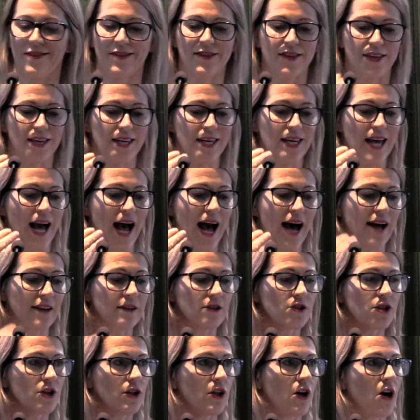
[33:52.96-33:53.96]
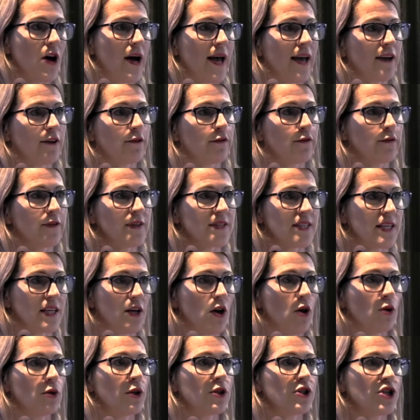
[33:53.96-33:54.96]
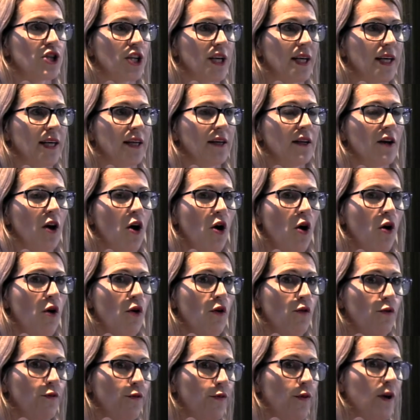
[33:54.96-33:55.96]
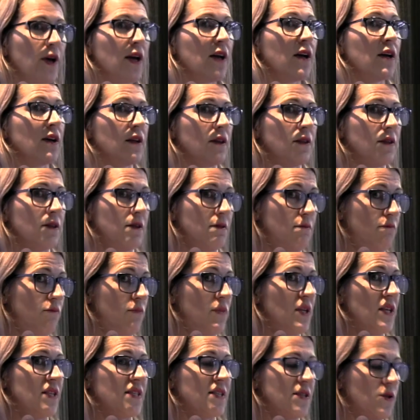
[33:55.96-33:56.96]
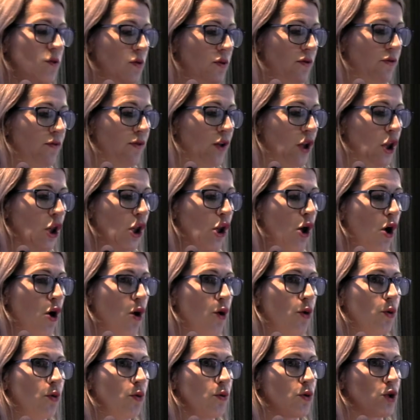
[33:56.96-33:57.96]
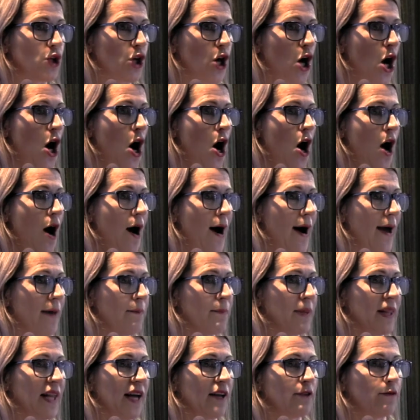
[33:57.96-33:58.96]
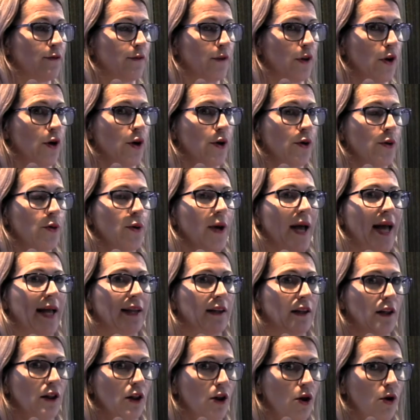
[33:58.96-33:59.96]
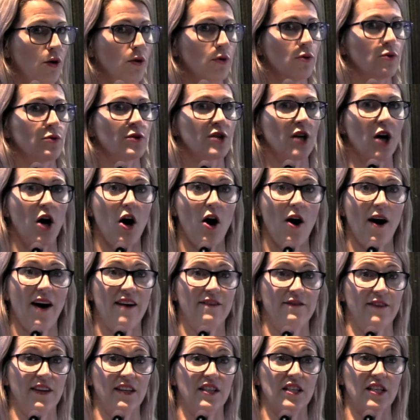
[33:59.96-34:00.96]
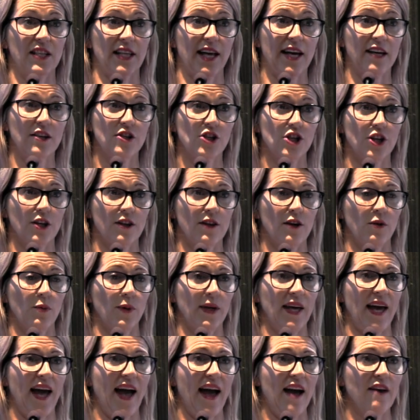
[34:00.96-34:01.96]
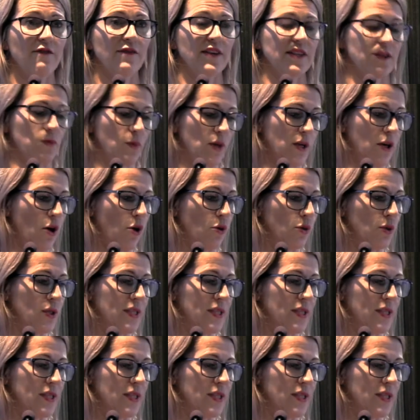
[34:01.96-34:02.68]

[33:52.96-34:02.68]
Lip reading: the underlying physiology of this sort of low to high blood flow and low to high ventilation that we have as we go